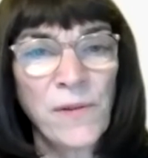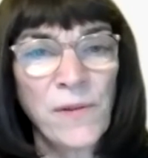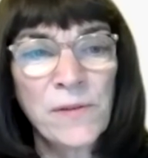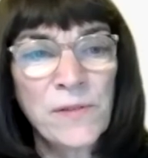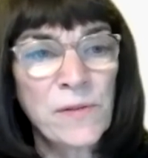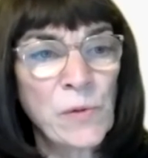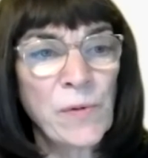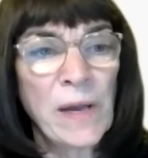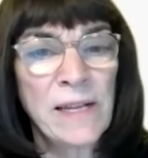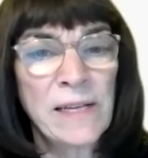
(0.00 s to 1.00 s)
those are
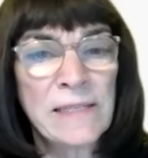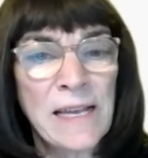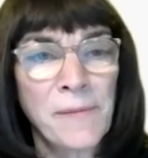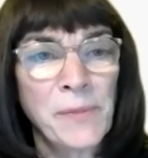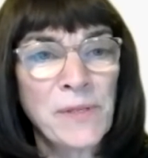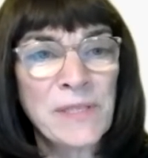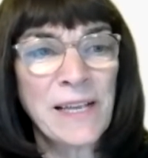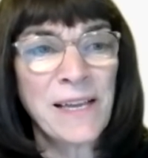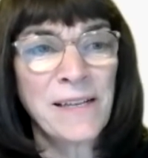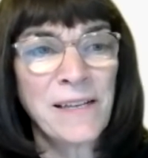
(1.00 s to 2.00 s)
great examples.
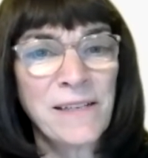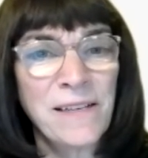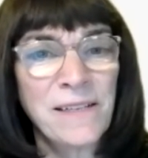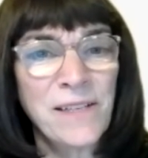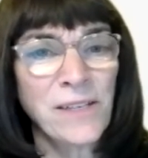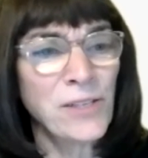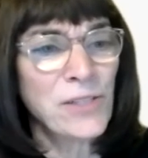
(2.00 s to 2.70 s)
And Dr.